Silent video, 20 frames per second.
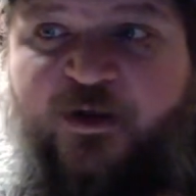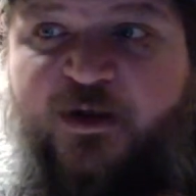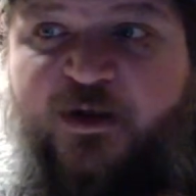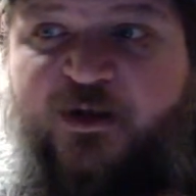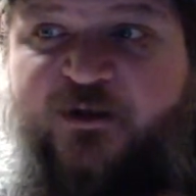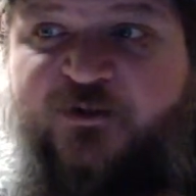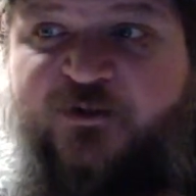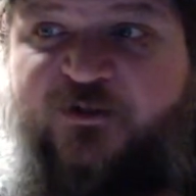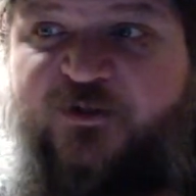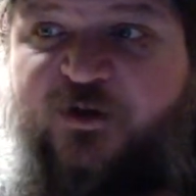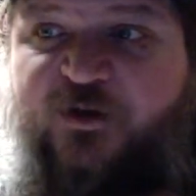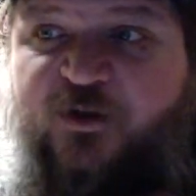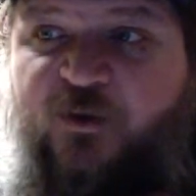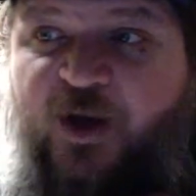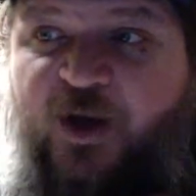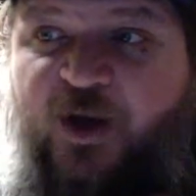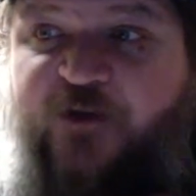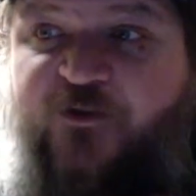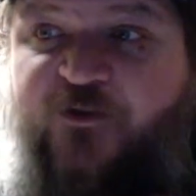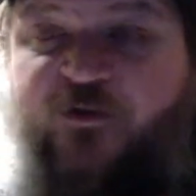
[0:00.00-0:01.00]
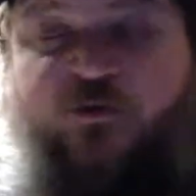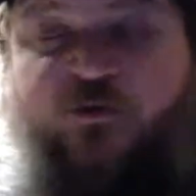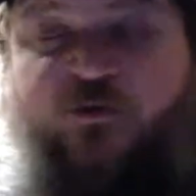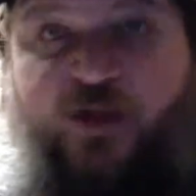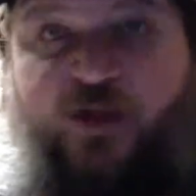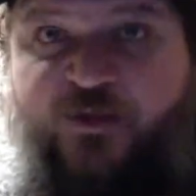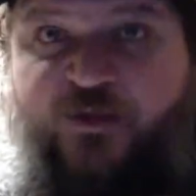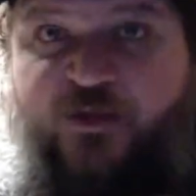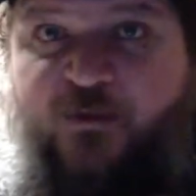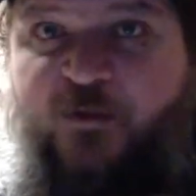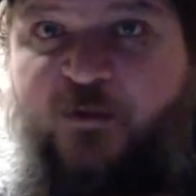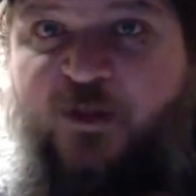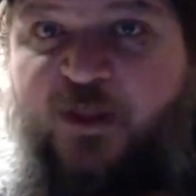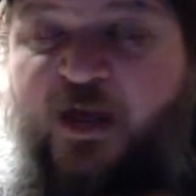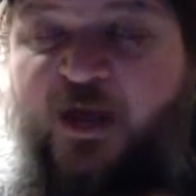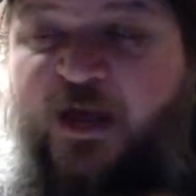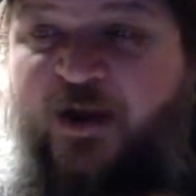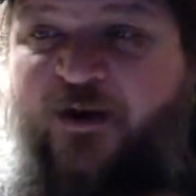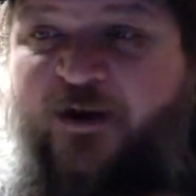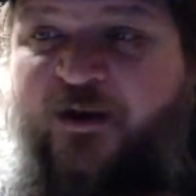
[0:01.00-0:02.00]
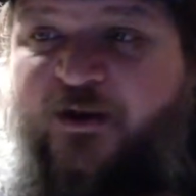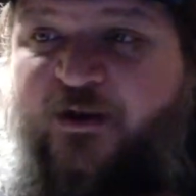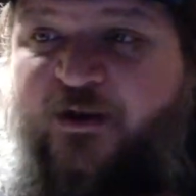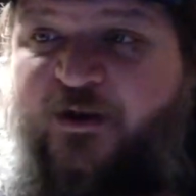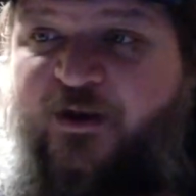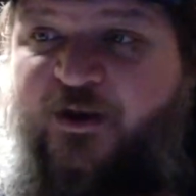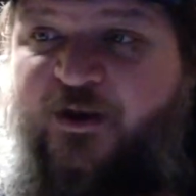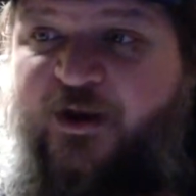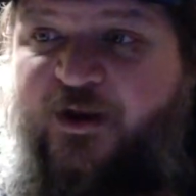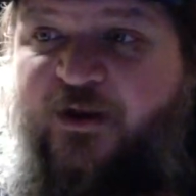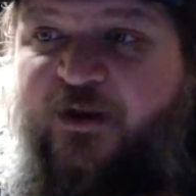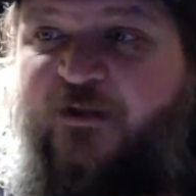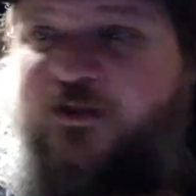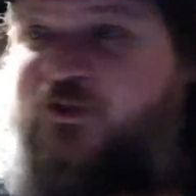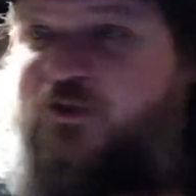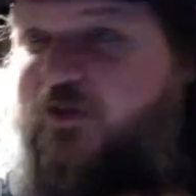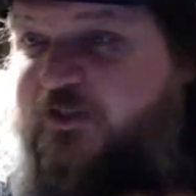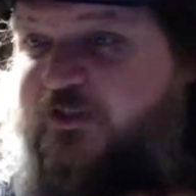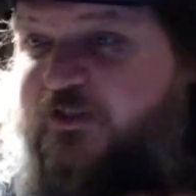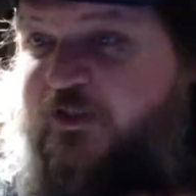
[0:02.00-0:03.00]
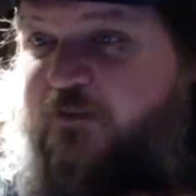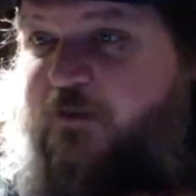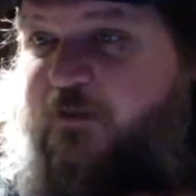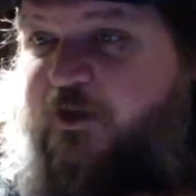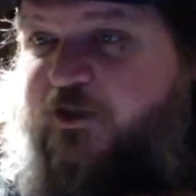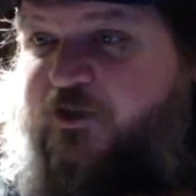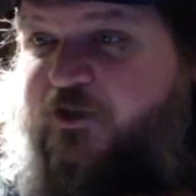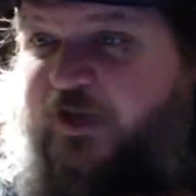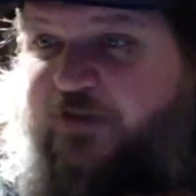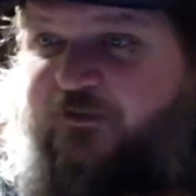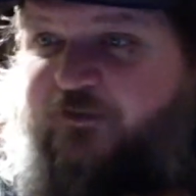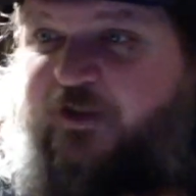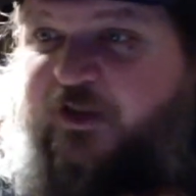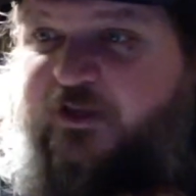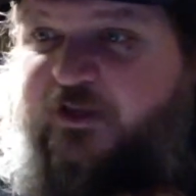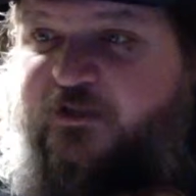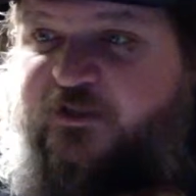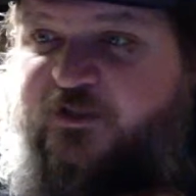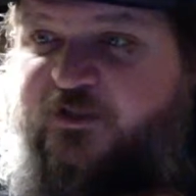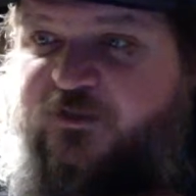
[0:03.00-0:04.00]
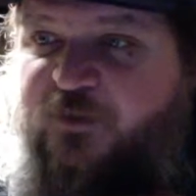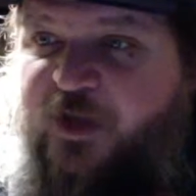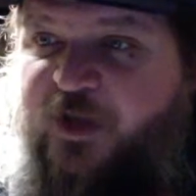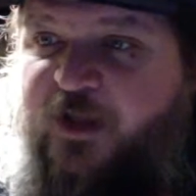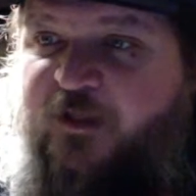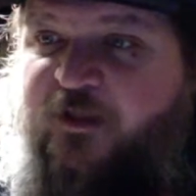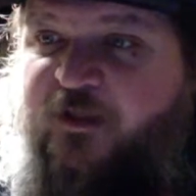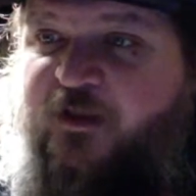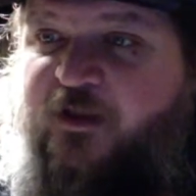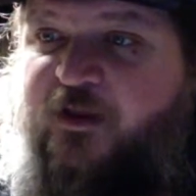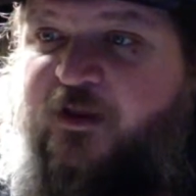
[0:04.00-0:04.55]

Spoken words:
So I do like them a lot, and I'll address them on DraftKings as well.